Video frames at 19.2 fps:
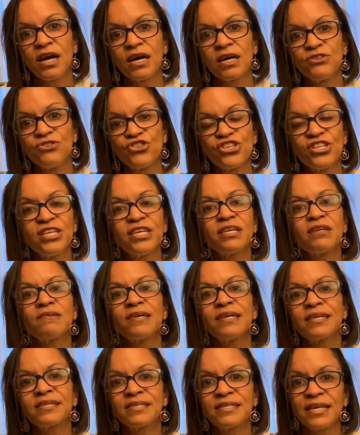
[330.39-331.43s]

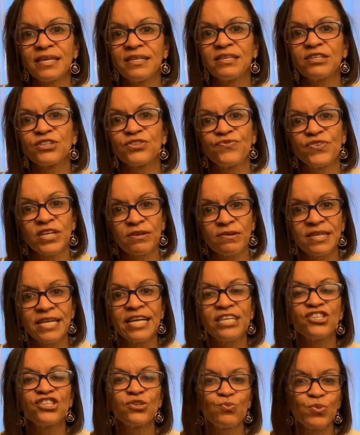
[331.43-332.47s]
generics, and there's
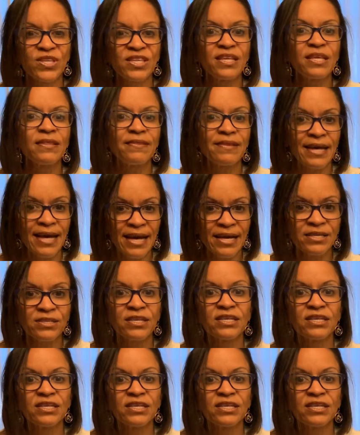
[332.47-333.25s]
variation within that.